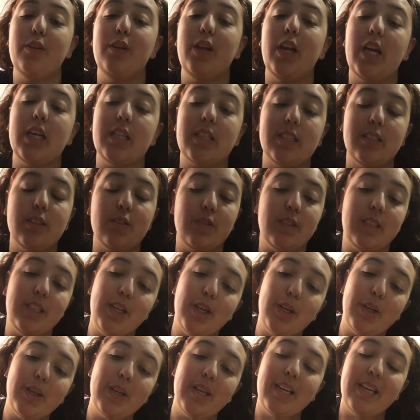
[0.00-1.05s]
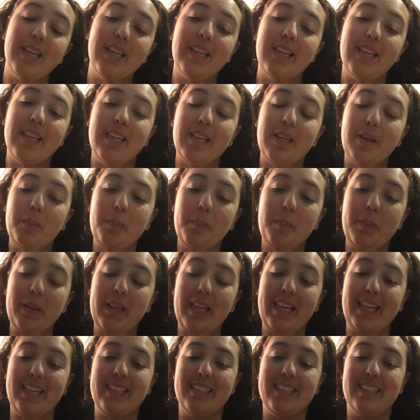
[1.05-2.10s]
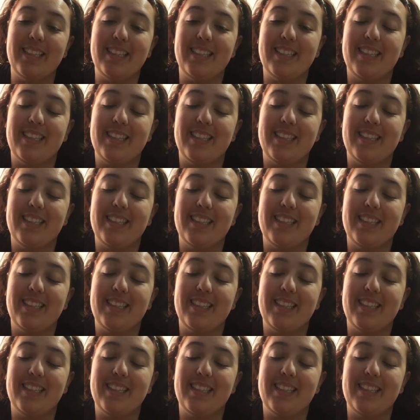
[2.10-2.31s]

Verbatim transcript: you like this video, please